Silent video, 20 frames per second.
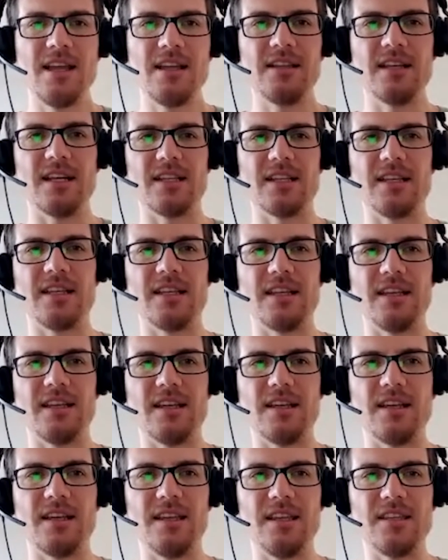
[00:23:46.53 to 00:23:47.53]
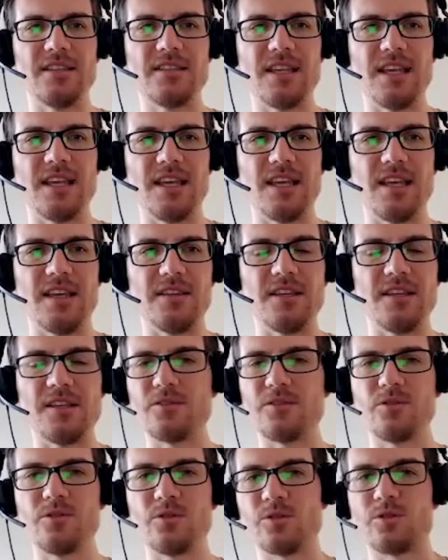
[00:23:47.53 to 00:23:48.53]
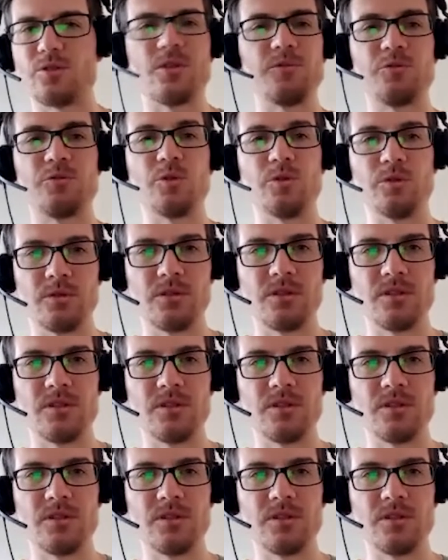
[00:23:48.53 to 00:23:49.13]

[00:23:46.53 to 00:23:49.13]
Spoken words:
that is the source of truth,